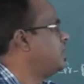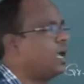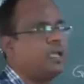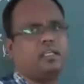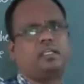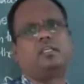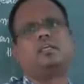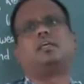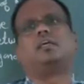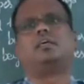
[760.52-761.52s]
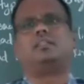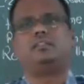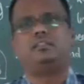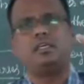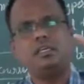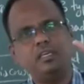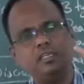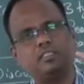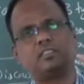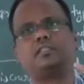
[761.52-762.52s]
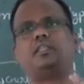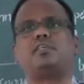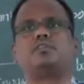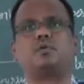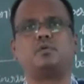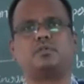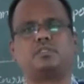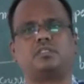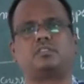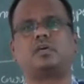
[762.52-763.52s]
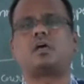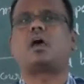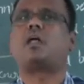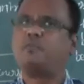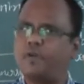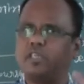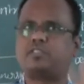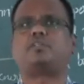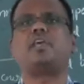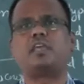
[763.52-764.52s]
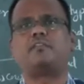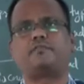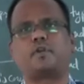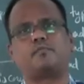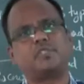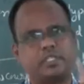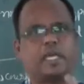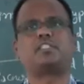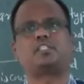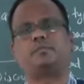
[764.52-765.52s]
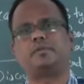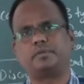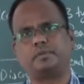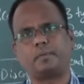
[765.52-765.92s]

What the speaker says: diary. These discourses are always taken from the textbook.